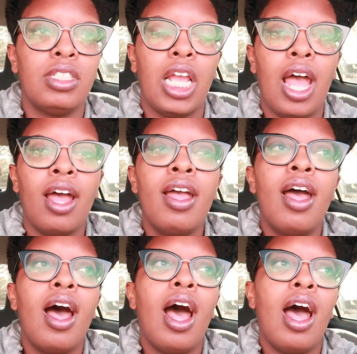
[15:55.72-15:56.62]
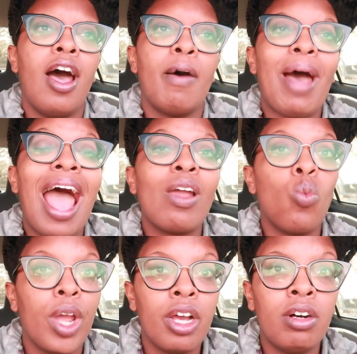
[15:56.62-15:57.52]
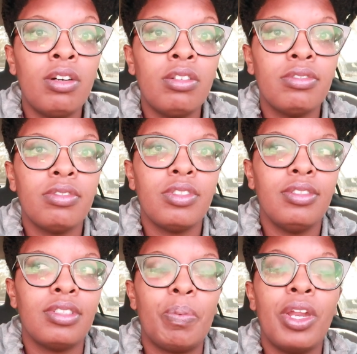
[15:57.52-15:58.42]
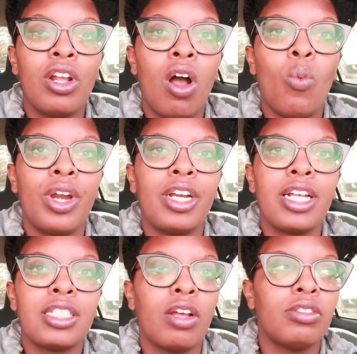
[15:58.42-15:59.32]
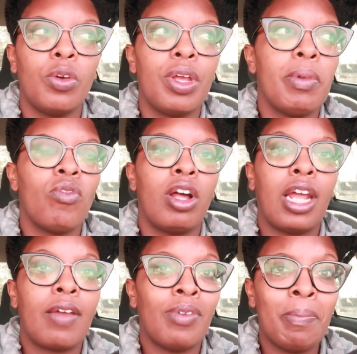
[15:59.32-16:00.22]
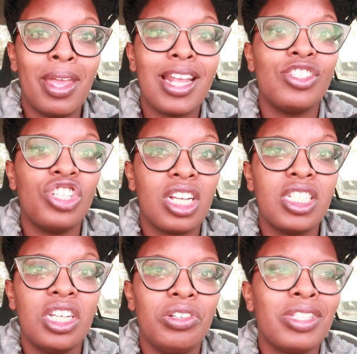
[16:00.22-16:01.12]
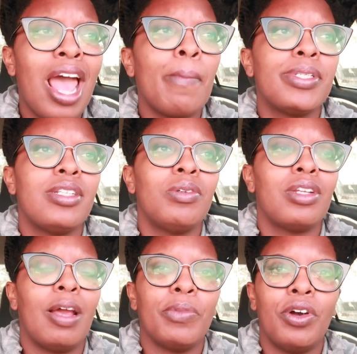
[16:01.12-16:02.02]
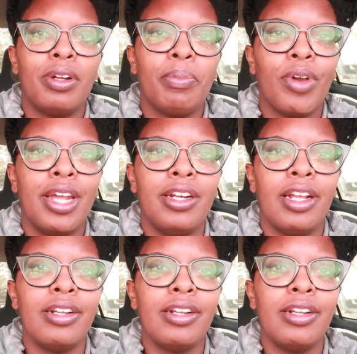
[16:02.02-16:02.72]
yeah um i will depending on what it is. Don't don't get me wrong. Like if I'm making chicken tenders, absolutely I'm gonna bread it